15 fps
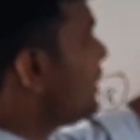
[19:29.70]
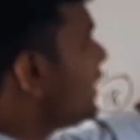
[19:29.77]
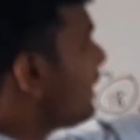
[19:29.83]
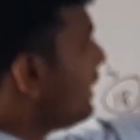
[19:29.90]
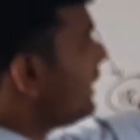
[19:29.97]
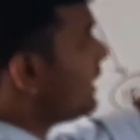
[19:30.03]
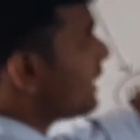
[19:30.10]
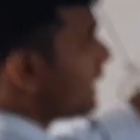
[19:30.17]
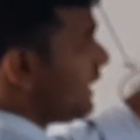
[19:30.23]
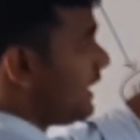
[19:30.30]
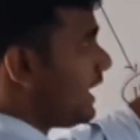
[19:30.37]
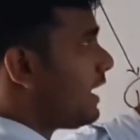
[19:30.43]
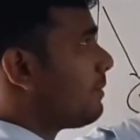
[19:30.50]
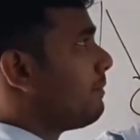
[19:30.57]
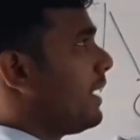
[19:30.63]
be clear
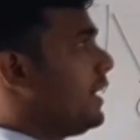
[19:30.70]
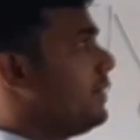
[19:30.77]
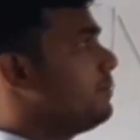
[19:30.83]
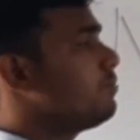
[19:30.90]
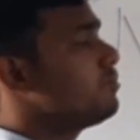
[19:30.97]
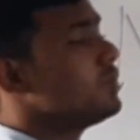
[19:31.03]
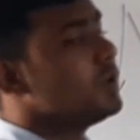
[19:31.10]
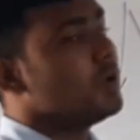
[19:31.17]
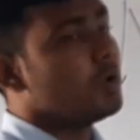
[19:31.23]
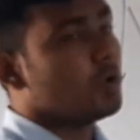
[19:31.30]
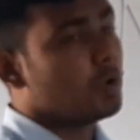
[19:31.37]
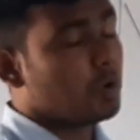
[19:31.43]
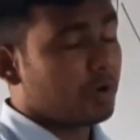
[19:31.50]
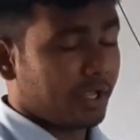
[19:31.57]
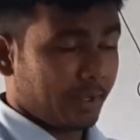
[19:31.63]
in our mind.
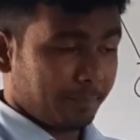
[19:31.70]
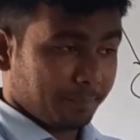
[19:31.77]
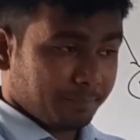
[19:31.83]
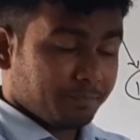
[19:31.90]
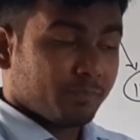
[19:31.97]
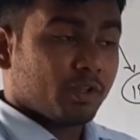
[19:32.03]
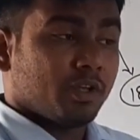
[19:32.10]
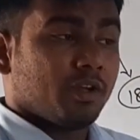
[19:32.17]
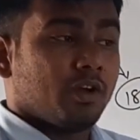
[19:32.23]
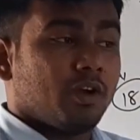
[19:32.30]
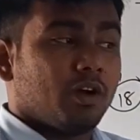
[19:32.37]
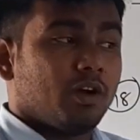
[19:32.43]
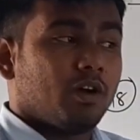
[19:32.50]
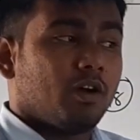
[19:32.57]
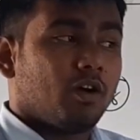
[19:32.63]
Okay.
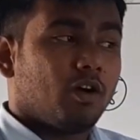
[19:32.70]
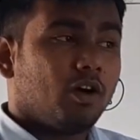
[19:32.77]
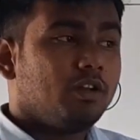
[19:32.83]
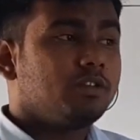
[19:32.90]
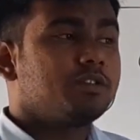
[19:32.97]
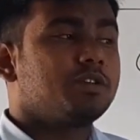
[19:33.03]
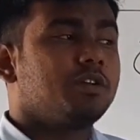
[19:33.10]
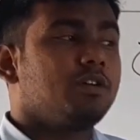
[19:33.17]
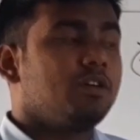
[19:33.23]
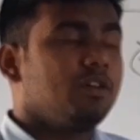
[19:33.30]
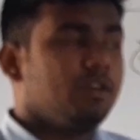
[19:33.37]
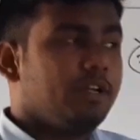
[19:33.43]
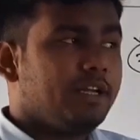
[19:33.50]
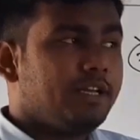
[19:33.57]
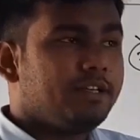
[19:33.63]

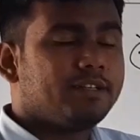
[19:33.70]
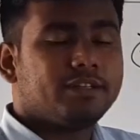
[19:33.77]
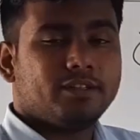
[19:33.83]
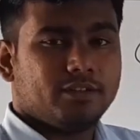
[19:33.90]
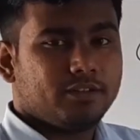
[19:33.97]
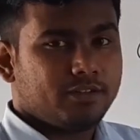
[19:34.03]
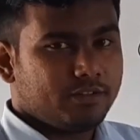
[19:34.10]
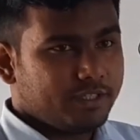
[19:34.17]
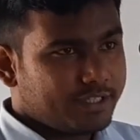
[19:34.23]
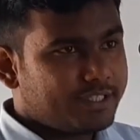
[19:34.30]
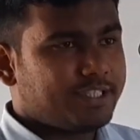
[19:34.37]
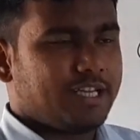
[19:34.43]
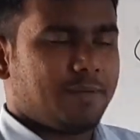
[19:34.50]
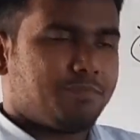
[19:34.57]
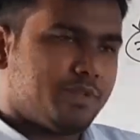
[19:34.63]
Also in
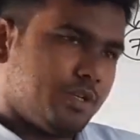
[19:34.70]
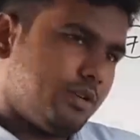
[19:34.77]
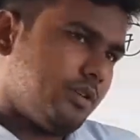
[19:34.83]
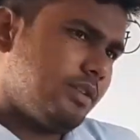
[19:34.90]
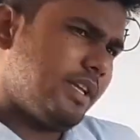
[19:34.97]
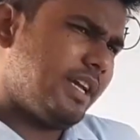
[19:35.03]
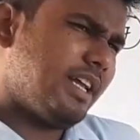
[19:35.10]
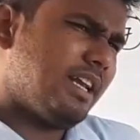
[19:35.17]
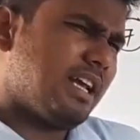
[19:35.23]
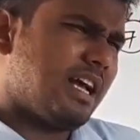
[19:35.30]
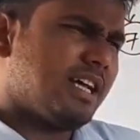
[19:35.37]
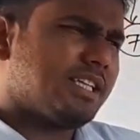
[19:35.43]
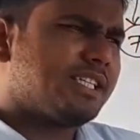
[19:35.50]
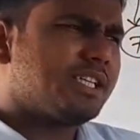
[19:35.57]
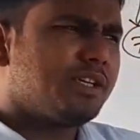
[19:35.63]
this chapter they can
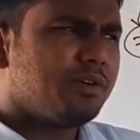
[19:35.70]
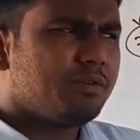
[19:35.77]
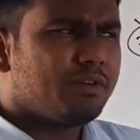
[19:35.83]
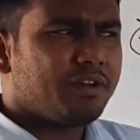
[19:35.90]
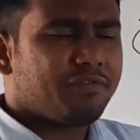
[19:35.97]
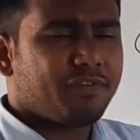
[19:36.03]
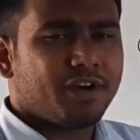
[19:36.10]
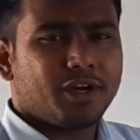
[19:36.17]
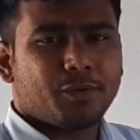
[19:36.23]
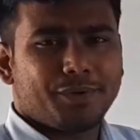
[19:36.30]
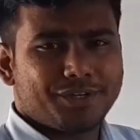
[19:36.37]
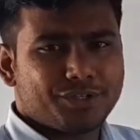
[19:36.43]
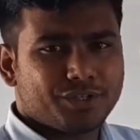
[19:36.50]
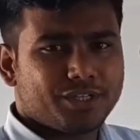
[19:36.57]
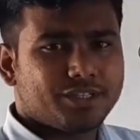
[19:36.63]
ask you different
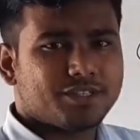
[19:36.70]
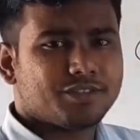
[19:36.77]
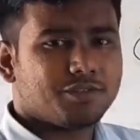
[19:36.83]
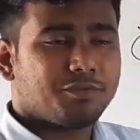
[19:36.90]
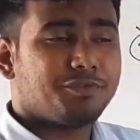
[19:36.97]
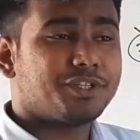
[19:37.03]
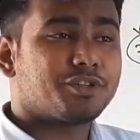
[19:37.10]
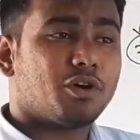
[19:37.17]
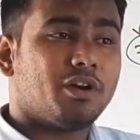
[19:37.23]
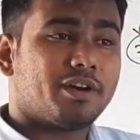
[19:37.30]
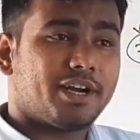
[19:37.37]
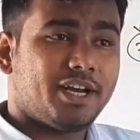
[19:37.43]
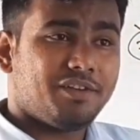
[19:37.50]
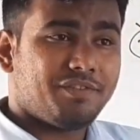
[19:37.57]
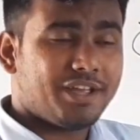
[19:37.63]
questions which
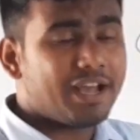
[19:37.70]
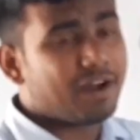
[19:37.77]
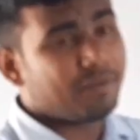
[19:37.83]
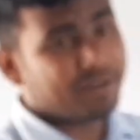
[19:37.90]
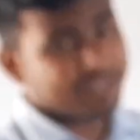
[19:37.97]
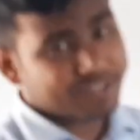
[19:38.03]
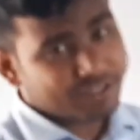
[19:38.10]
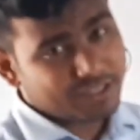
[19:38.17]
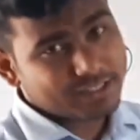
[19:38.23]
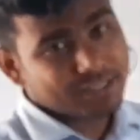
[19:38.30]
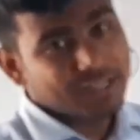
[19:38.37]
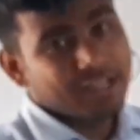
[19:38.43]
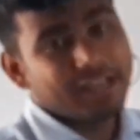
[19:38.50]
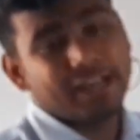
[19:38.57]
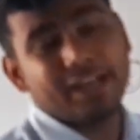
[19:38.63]
already we have discussed
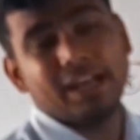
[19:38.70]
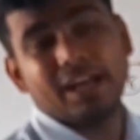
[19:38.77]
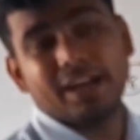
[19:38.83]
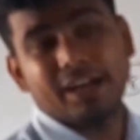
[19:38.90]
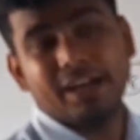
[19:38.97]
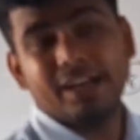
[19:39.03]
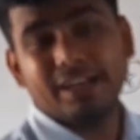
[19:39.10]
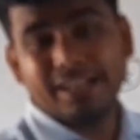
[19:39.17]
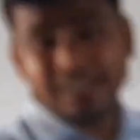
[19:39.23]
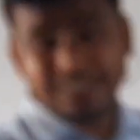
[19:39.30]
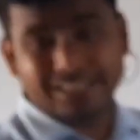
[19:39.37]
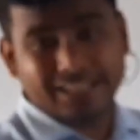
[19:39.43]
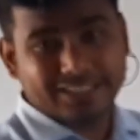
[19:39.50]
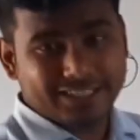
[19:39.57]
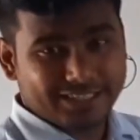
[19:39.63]
in our
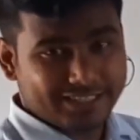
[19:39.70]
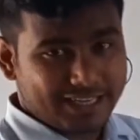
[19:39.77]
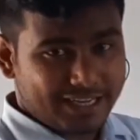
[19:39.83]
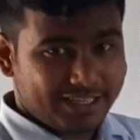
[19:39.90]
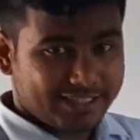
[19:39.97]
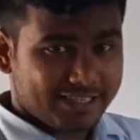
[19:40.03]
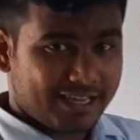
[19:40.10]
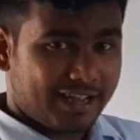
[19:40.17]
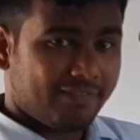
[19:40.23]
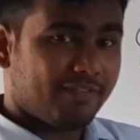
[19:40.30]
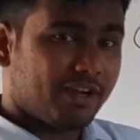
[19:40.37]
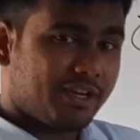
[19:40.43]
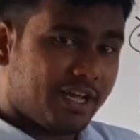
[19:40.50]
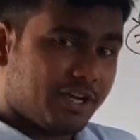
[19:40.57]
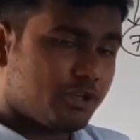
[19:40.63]
in-text exercise and
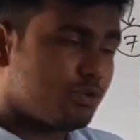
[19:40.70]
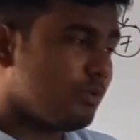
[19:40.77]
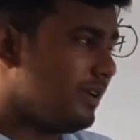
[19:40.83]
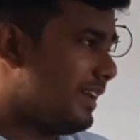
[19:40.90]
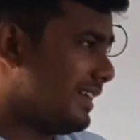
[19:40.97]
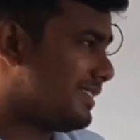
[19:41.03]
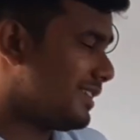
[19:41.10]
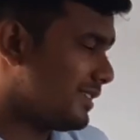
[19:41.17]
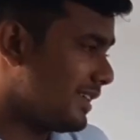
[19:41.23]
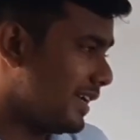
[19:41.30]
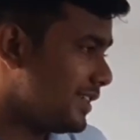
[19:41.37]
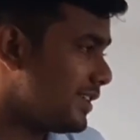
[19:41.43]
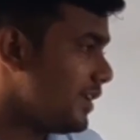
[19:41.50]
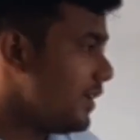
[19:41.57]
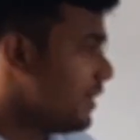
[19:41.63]
the textual
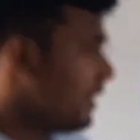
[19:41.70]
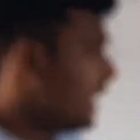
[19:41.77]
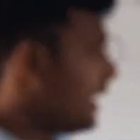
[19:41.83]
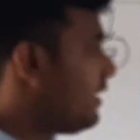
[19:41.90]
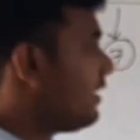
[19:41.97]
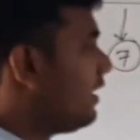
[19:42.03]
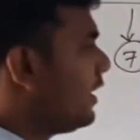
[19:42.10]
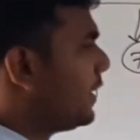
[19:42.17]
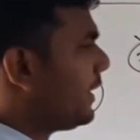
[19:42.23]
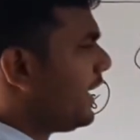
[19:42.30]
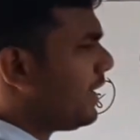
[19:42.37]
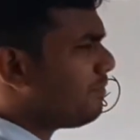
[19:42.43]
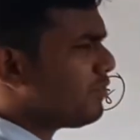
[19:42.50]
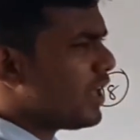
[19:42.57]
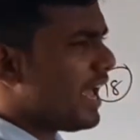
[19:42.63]
exercise, right?
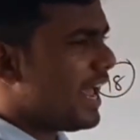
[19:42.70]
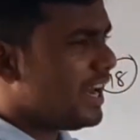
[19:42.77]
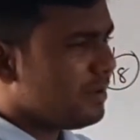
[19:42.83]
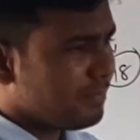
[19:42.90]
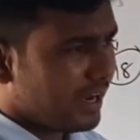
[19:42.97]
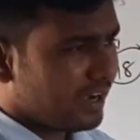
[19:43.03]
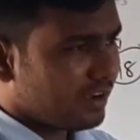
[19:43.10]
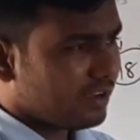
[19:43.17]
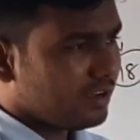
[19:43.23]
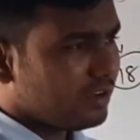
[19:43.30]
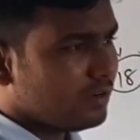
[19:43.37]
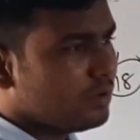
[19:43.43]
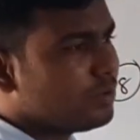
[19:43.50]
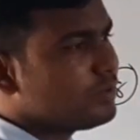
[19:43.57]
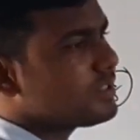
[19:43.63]
Name the
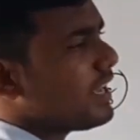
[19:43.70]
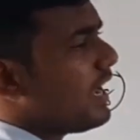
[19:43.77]
element whose